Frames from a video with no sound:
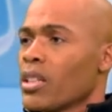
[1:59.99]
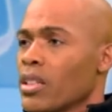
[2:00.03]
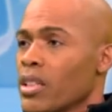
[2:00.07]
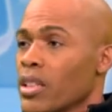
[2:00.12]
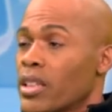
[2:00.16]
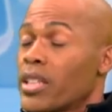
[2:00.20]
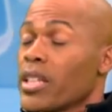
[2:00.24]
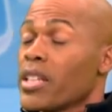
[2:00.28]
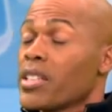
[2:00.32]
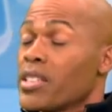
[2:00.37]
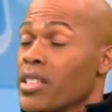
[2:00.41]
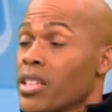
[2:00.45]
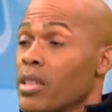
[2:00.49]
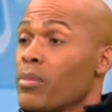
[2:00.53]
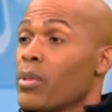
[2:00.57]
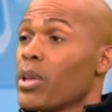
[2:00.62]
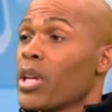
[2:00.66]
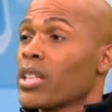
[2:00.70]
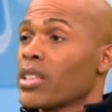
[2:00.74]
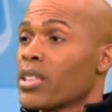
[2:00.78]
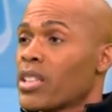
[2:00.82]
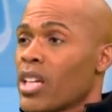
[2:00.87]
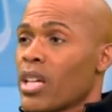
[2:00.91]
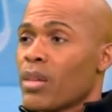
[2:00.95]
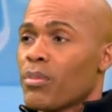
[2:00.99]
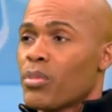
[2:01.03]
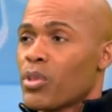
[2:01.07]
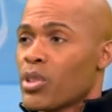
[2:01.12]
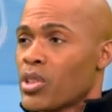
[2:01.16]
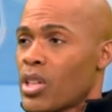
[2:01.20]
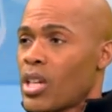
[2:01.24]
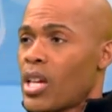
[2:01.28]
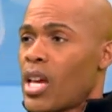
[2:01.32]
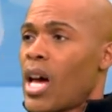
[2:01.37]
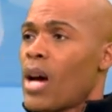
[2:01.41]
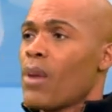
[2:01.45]
the kids need to be on
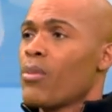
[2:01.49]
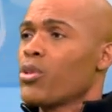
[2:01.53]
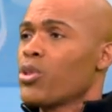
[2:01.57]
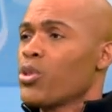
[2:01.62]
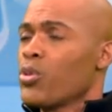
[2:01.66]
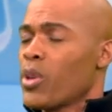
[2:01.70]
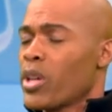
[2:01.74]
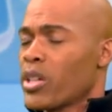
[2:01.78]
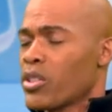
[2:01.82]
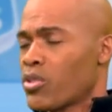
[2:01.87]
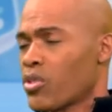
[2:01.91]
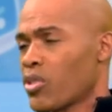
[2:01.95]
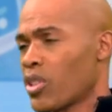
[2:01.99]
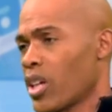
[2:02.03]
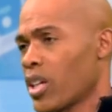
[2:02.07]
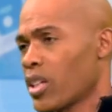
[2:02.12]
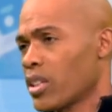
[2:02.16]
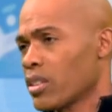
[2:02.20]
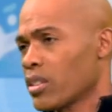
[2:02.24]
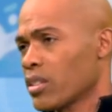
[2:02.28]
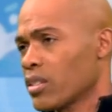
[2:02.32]
campus. How would you answer that?